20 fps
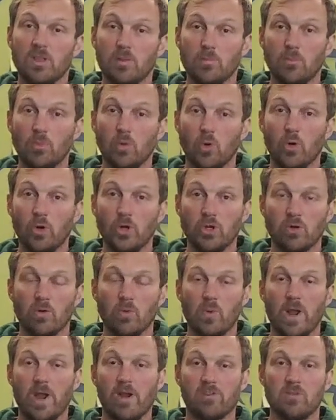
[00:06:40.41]
The more you're
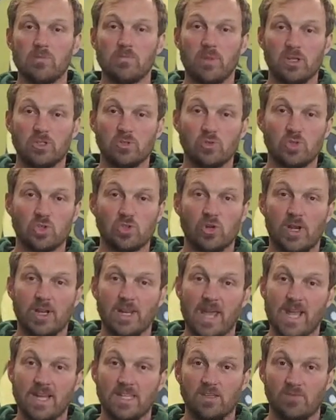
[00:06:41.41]
aware of the muscles you're trying
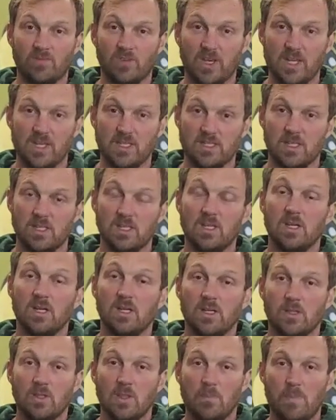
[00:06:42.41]
to activate,
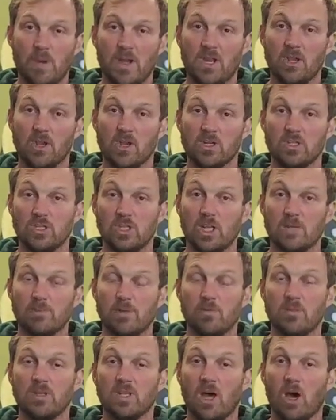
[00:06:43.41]
the better you're going to do that movement.